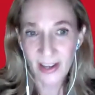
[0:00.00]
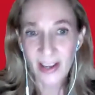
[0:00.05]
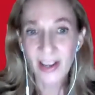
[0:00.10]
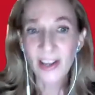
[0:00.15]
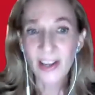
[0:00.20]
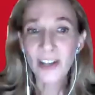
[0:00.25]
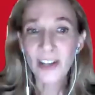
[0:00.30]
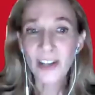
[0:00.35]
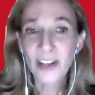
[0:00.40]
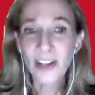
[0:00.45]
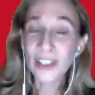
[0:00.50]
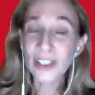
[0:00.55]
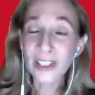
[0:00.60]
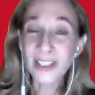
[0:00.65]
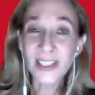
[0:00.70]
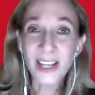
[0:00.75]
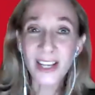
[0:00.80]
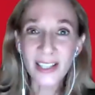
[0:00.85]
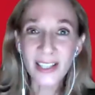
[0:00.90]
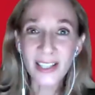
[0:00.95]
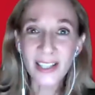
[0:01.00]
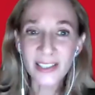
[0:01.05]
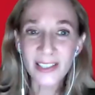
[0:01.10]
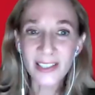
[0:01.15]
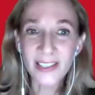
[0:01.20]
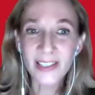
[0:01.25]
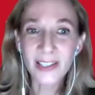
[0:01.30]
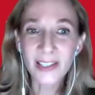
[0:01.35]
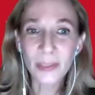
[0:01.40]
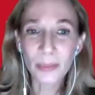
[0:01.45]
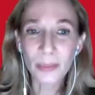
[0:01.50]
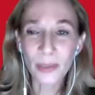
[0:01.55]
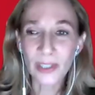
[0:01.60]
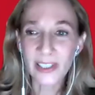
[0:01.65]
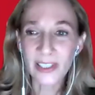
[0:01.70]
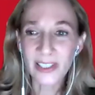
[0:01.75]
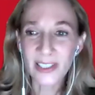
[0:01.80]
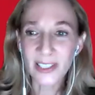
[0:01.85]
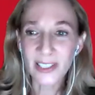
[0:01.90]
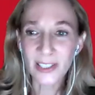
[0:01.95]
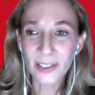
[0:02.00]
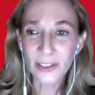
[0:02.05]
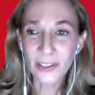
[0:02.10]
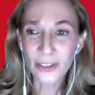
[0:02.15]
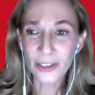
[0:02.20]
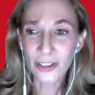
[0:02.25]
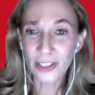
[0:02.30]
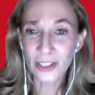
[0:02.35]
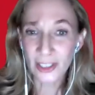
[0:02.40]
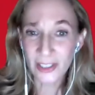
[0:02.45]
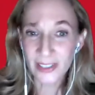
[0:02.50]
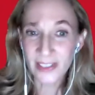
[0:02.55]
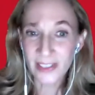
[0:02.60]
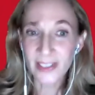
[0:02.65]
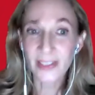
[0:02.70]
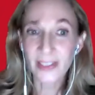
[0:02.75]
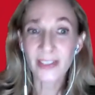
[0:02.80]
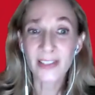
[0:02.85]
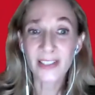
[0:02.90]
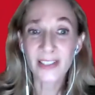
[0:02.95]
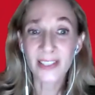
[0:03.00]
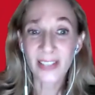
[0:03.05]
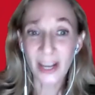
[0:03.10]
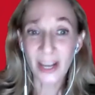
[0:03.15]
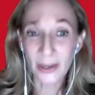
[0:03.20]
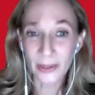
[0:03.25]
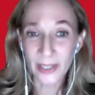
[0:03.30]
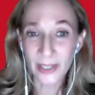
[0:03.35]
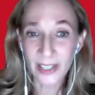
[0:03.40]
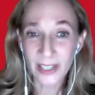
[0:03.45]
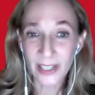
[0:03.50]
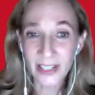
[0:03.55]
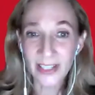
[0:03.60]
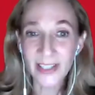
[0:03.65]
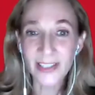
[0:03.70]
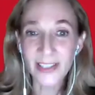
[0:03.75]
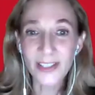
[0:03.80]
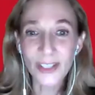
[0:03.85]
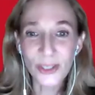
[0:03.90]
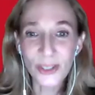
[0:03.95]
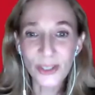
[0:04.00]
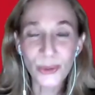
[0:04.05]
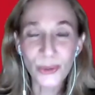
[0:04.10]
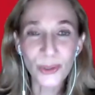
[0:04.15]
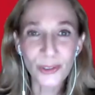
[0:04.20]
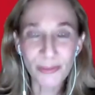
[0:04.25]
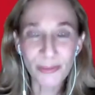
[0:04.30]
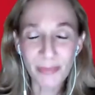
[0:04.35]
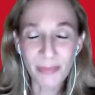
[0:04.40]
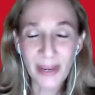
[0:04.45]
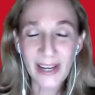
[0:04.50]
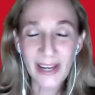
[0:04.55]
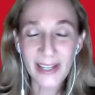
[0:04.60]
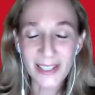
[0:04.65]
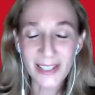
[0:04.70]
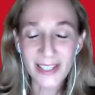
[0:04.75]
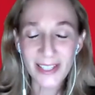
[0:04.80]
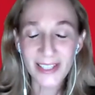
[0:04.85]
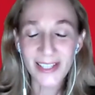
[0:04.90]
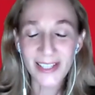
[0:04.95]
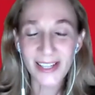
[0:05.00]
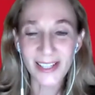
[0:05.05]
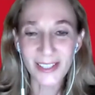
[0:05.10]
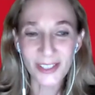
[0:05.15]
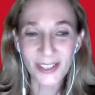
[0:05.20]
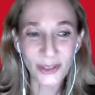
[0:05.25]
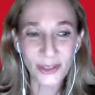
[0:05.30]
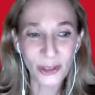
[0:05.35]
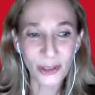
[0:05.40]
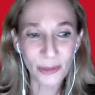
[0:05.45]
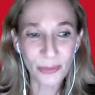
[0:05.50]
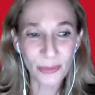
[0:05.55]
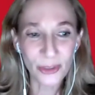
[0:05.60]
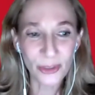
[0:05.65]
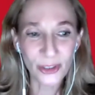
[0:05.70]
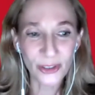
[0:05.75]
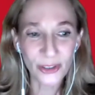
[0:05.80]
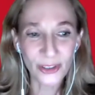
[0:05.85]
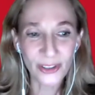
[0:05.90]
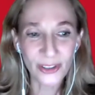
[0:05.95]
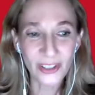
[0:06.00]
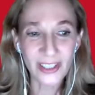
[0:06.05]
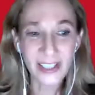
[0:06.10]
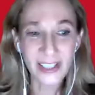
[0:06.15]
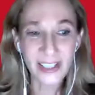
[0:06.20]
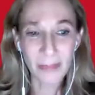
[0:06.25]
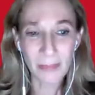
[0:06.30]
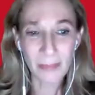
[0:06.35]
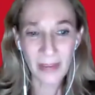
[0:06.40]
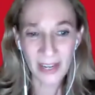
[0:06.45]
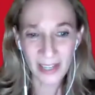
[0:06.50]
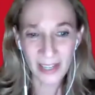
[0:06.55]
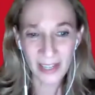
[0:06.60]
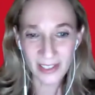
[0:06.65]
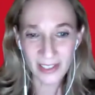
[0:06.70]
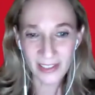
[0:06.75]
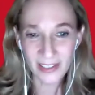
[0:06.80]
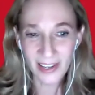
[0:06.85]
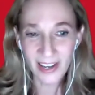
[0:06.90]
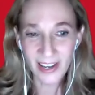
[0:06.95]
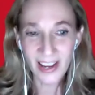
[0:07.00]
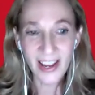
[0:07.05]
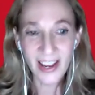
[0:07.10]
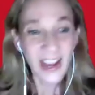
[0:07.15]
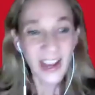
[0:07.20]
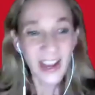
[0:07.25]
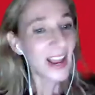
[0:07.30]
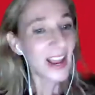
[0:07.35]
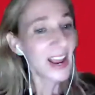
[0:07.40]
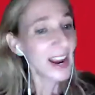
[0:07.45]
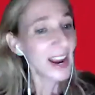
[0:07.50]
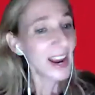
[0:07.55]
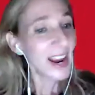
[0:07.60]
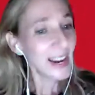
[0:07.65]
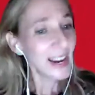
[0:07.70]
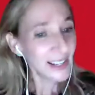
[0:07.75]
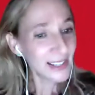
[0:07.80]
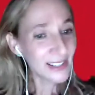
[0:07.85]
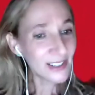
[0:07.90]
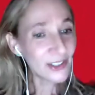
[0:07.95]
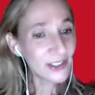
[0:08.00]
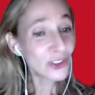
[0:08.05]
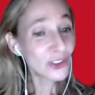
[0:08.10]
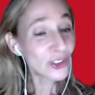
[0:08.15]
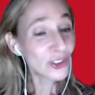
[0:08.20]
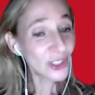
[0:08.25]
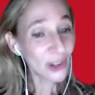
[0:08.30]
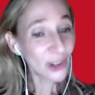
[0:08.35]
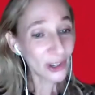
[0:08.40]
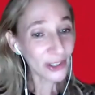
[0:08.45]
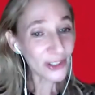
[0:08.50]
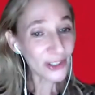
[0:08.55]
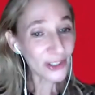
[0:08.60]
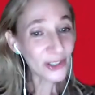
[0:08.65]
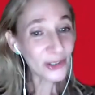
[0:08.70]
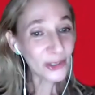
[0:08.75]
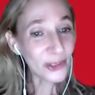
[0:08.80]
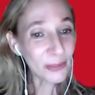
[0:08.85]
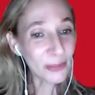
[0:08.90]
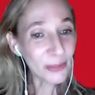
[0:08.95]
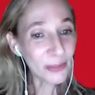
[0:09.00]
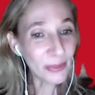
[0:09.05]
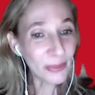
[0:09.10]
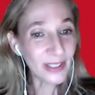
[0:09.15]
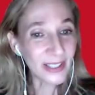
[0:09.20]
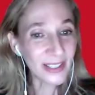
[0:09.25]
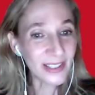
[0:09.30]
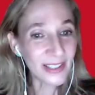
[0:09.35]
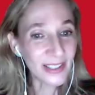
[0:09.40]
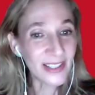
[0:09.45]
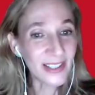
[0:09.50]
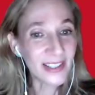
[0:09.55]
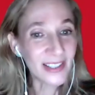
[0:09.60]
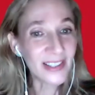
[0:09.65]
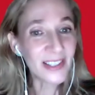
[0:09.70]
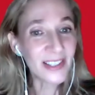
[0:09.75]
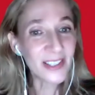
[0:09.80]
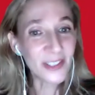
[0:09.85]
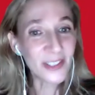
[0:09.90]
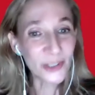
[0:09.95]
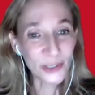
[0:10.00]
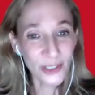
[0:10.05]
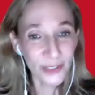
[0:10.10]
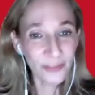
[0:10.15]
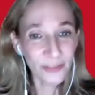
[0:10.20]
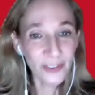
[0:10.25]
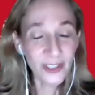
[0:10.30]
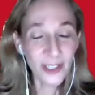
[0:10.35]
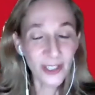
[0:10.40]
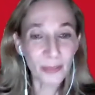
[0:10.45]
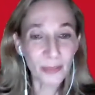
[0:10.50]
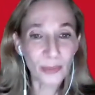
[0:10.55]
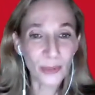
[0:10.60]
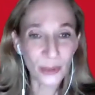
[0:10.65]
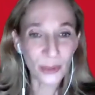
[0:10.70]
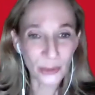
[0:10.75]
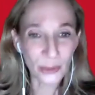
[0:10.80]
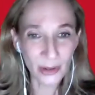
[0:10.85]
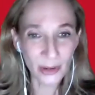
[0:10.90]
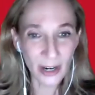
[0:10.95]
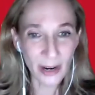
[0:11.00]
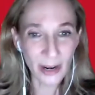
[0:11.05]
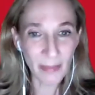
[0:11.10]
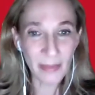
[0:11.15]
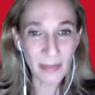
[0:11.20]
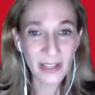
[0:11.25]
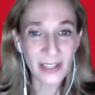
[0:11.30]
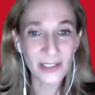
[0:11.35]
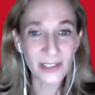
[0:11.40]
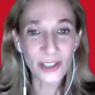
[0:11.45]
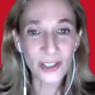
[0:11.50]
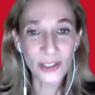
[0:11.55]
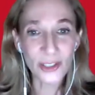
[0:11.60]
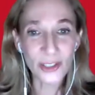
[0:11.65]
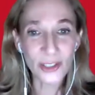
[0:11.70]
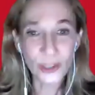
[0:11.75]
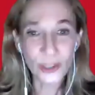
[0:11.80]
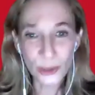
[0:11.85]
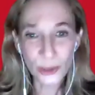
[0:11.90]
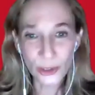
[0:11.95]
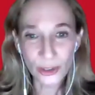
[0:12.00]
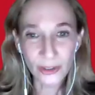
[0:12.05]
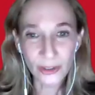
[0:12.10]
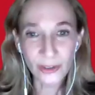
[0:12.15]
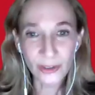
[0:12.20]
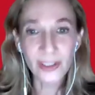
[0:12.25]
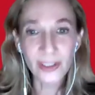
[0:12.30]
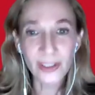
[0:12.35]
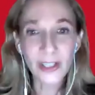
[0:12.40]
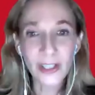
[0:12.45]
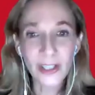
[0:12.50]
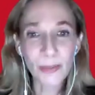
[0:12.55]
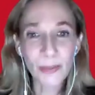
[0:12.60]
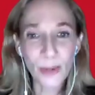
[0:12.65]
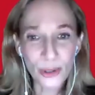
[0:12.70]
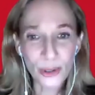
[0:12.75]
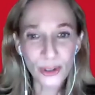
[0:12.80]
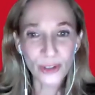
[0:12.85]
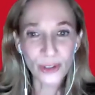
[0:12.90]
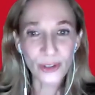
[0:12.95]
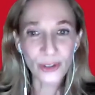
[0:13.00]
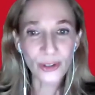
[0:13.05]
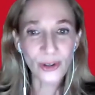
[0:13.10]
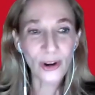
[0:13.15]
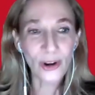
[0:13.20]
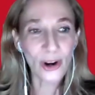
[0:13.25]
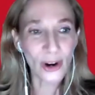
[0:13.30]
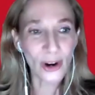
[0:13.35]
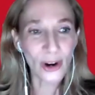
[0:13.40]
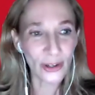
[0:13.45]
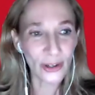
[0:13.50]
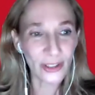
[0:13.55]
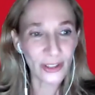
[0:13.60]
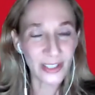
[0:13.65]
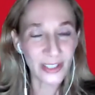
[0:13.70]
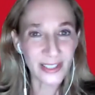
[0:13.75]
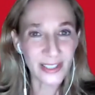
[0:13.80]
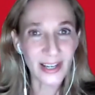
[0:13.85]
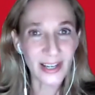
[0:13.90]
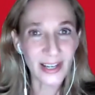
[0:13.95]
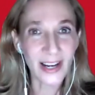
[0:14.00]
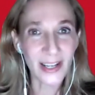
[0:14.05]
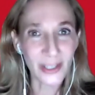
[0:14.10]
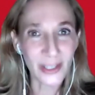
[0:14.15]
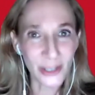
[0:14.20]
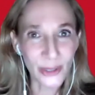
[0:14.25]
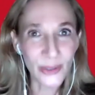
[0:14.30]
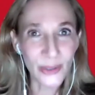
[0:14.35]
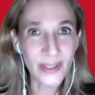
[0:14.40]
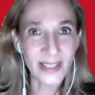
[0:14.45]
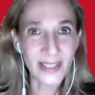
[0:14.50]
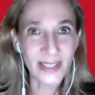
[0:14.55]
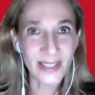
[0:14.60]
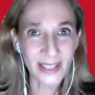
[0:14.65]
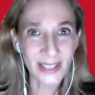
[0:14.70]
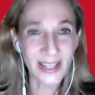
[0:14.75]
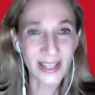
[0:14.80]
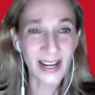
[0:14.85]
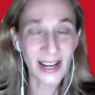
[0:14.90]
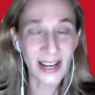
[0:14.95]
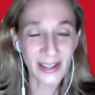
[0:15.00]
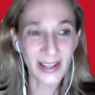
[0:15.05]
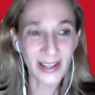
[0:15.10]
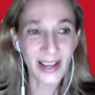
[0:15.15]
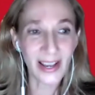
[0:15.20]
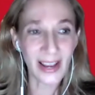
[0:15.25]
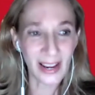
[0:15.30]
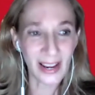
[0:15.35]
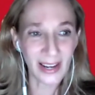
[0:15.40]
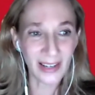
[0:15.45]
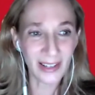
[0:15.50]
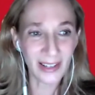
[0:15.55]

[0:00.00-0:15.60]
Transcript: She attended the prestigious Skowhegan School of Painting and Sculpture in Maine, and she also completed the certificate program in social emotional arts at UCLA.